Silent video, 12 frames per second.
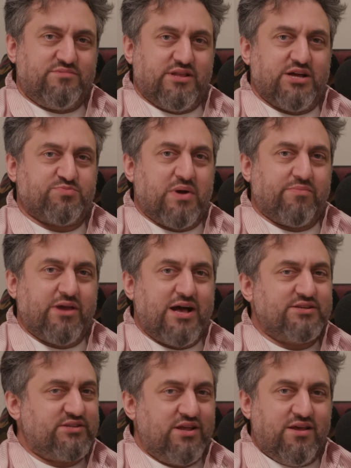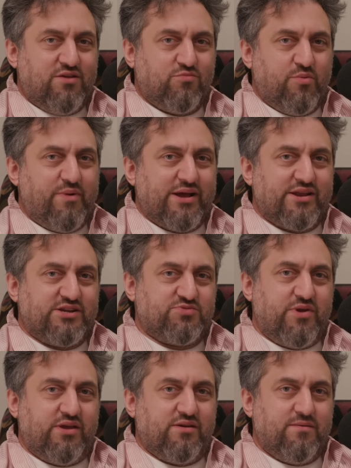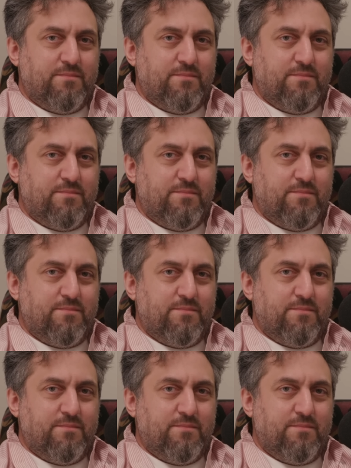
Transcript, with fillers: slash popcast. We'll be back next week.